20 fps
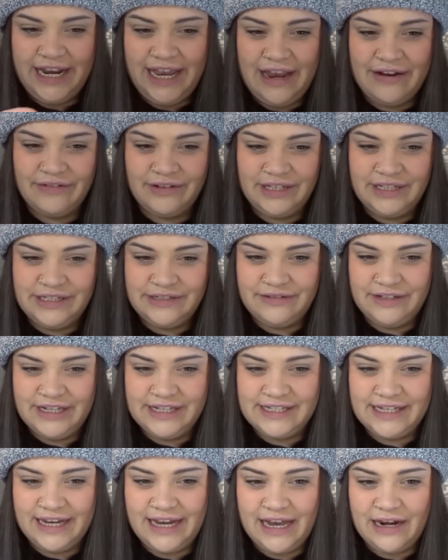I can't really do
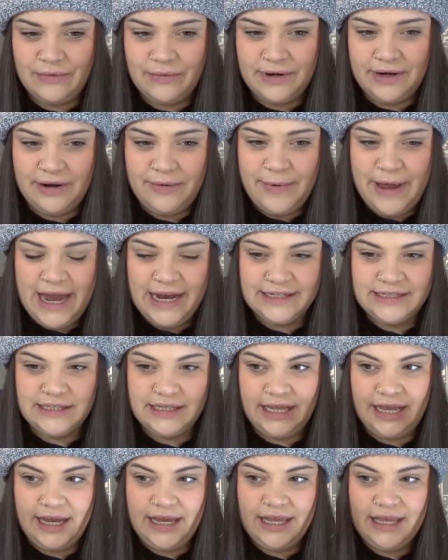this. I kind of want to go back to
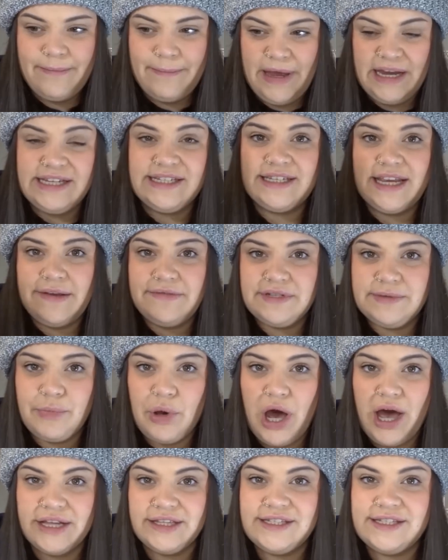like my safe
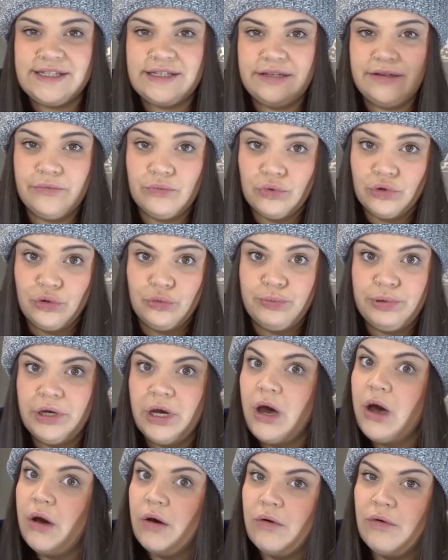spots, Roop,
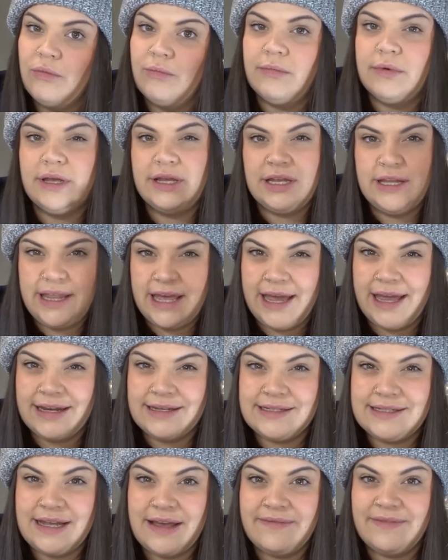home, that kind
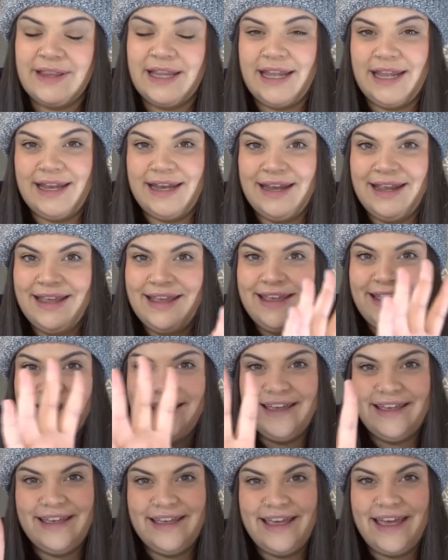of stuff. And then,
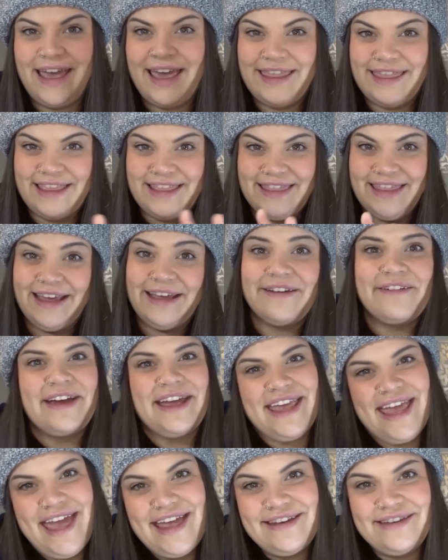and then like, oh,
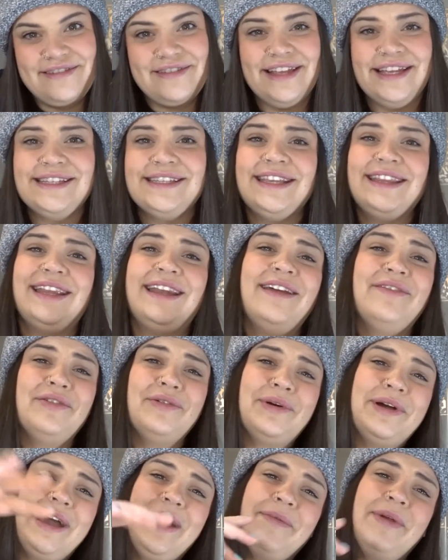I can do this. And then
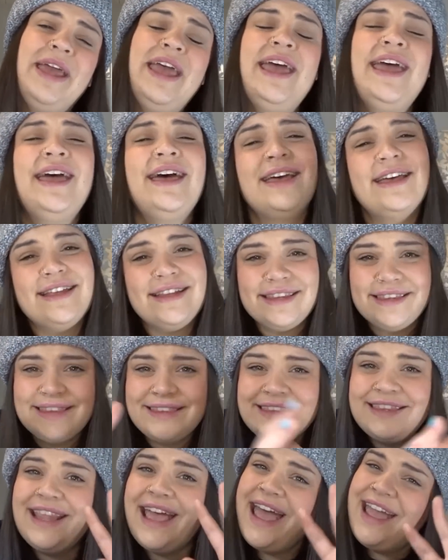everyone coming.
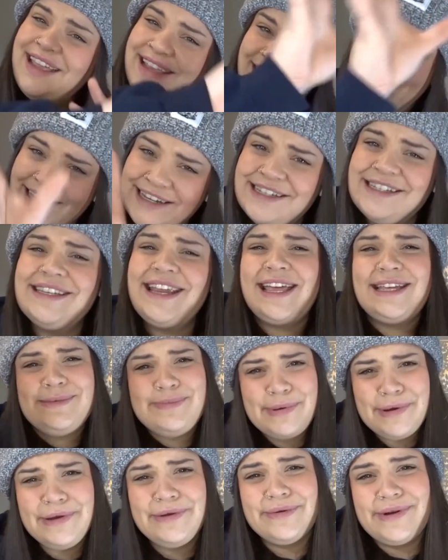Nice, nice
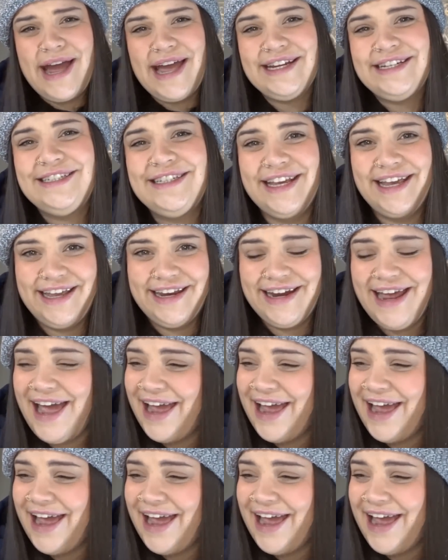progression.